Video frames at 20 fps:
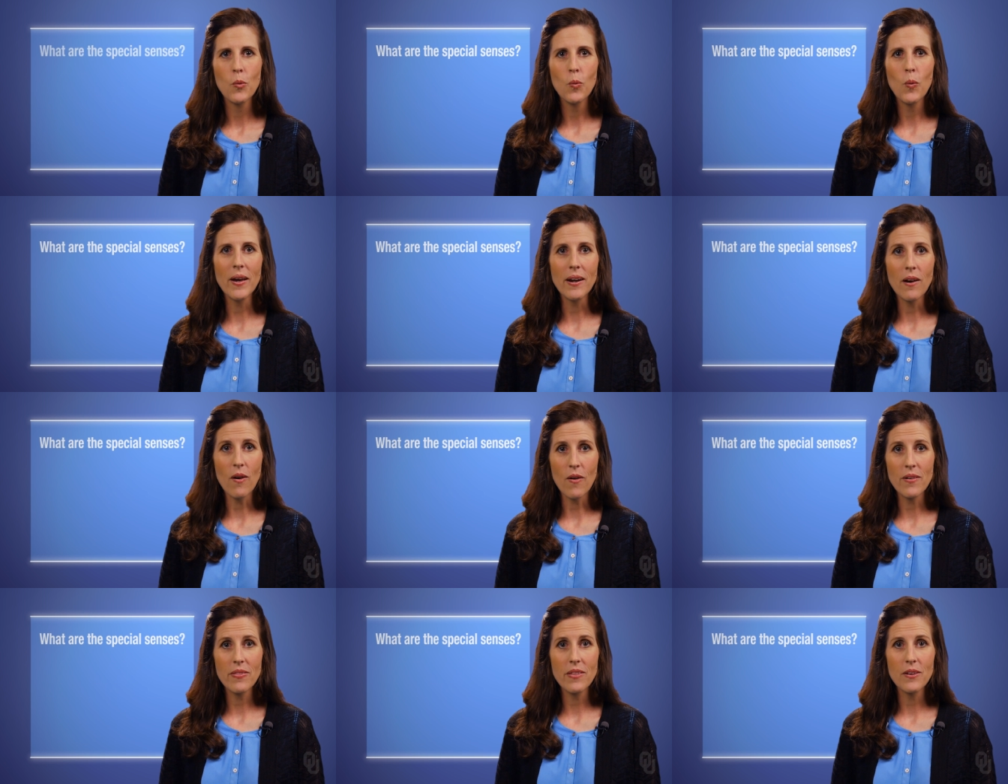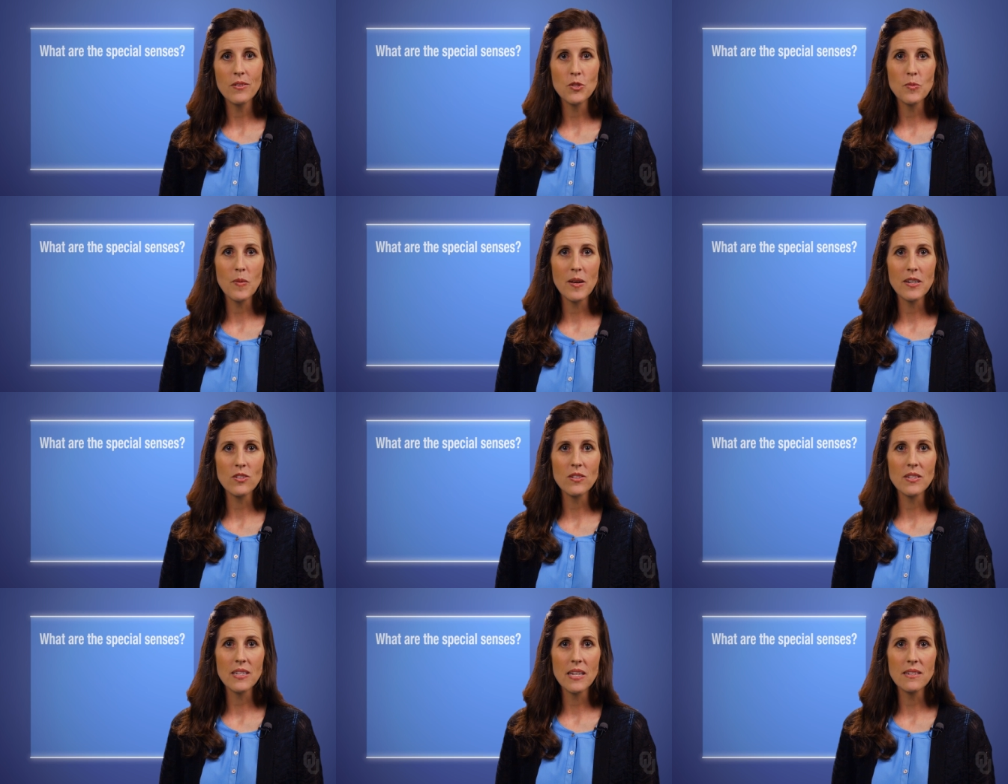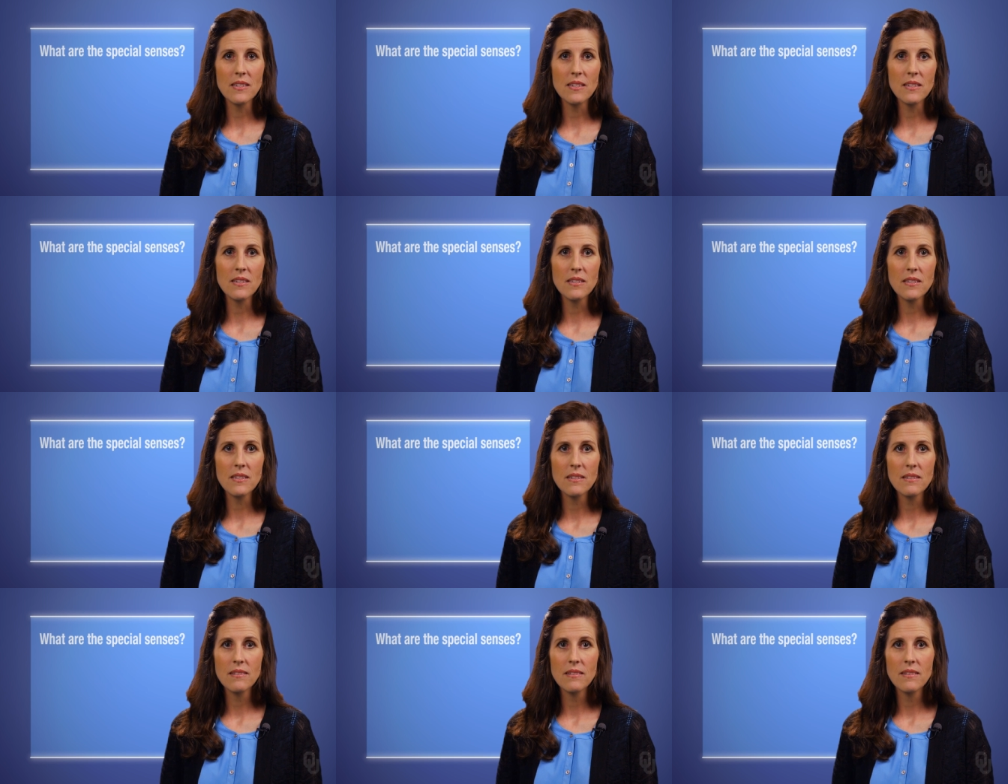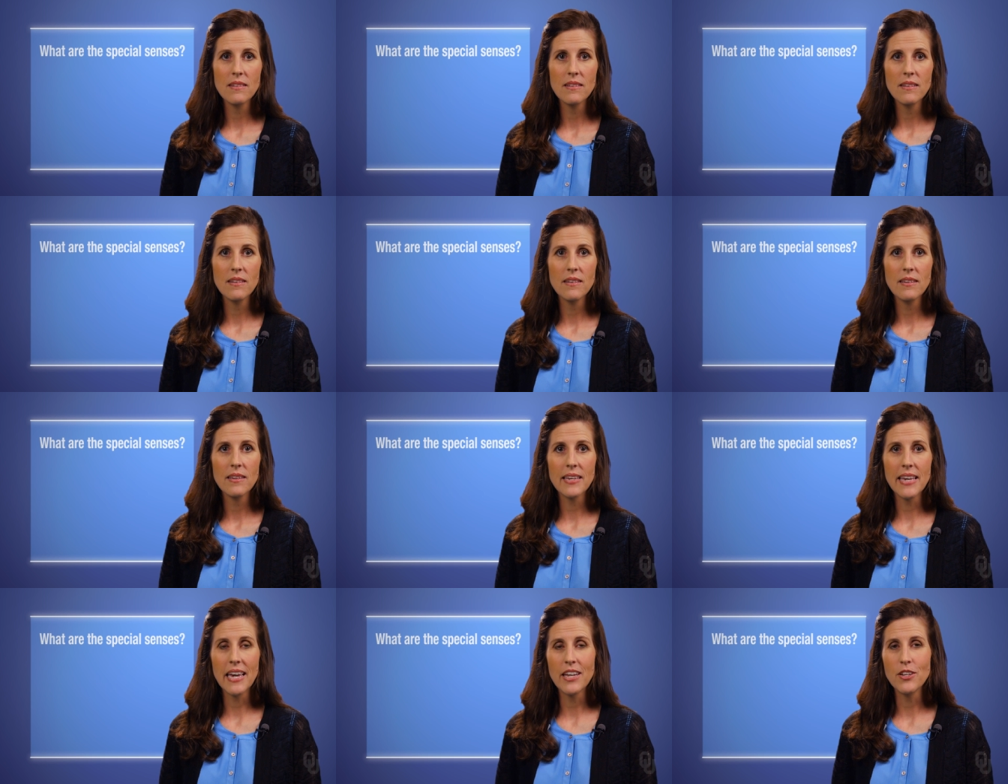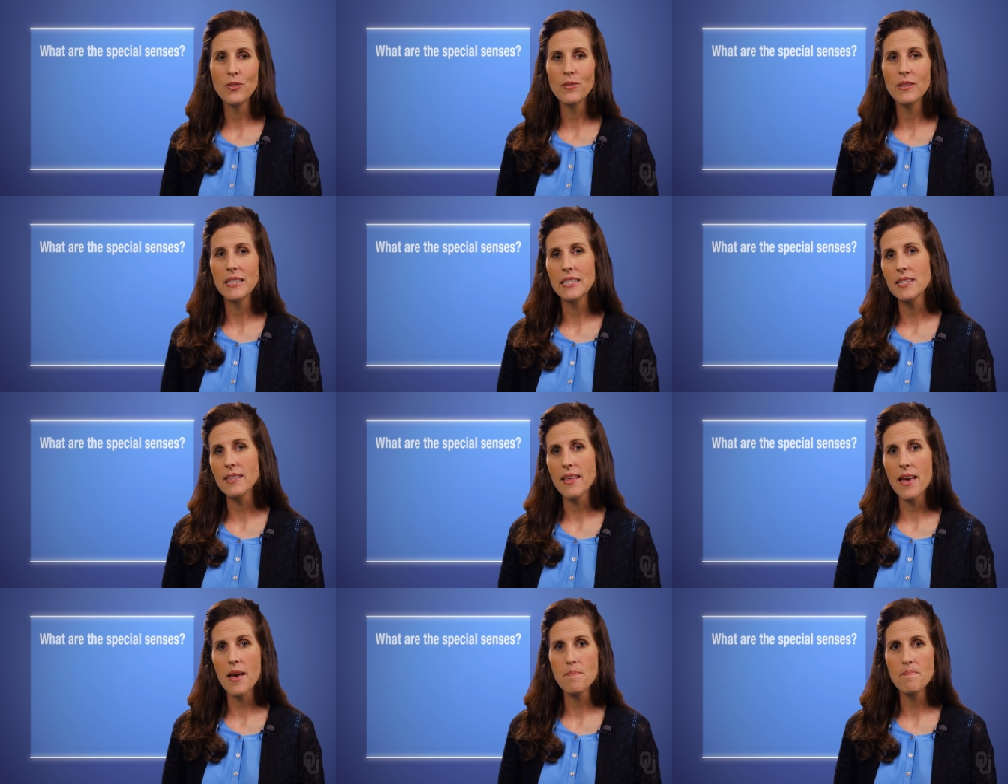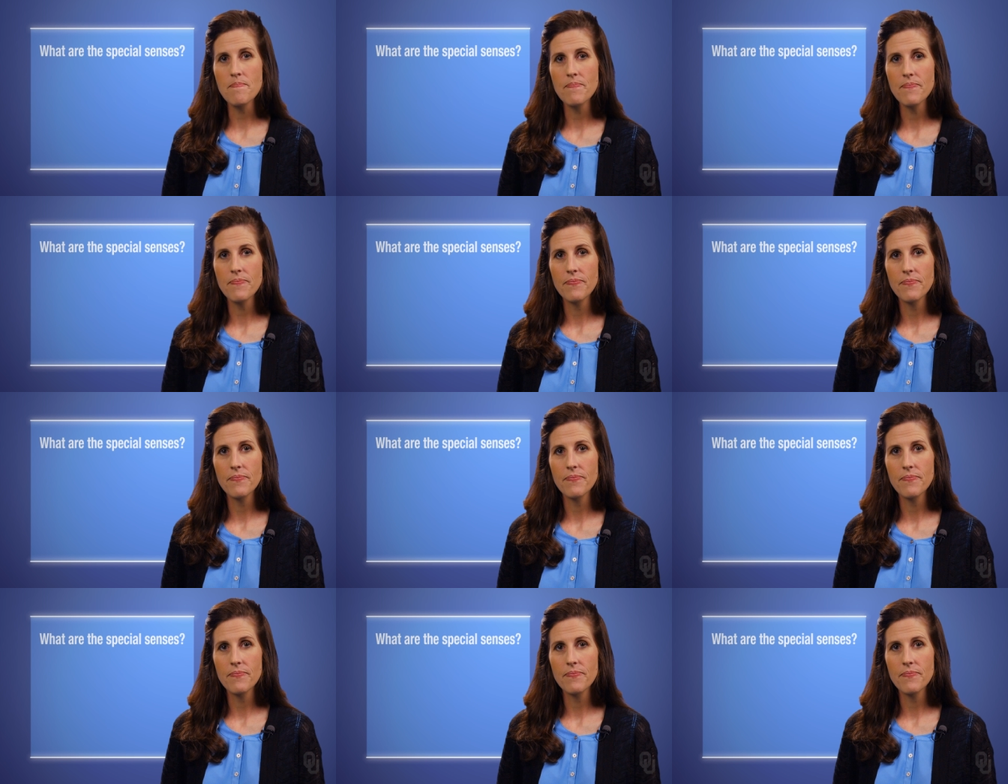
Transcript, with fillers: What are those special senses? Can you list them?